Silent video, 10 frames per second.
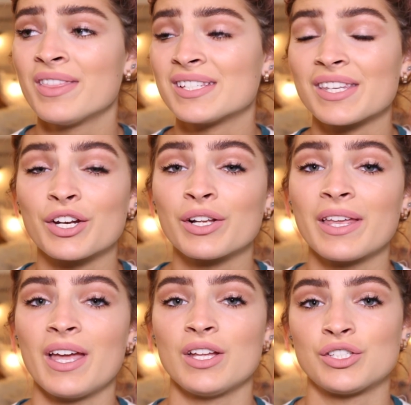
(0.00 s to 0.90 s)
This
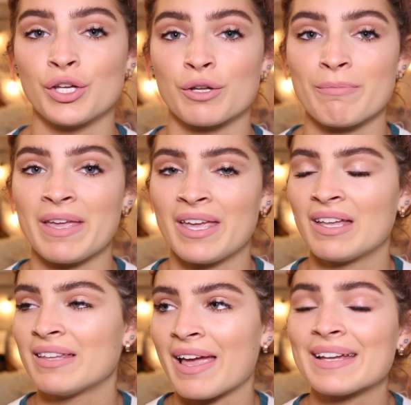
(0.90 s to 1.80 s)
literally took
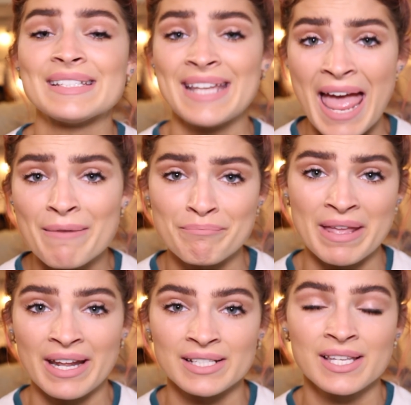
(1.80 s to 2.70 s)
me like 10
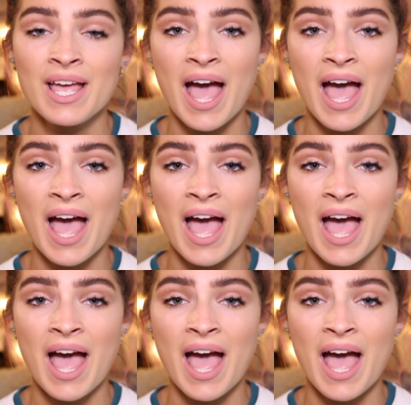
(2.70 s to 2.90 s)
minutes.